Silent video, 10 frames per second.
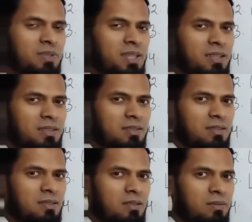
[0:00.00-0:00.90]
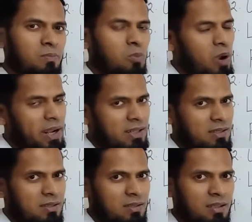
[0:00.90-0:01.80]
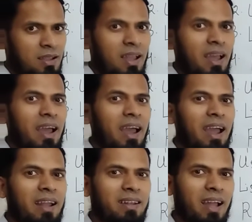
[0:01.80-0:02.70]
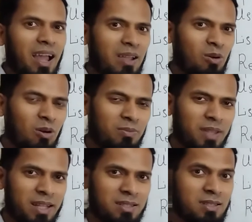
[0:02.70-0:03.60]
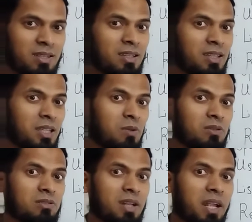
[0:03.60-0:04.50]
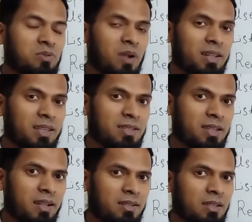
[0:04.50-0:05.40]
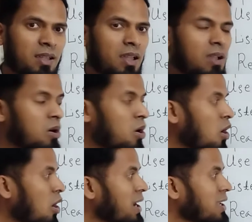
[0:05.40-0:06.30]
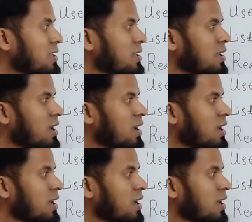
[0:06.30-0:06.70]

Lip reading: of these points, and I hope that you will try to understand why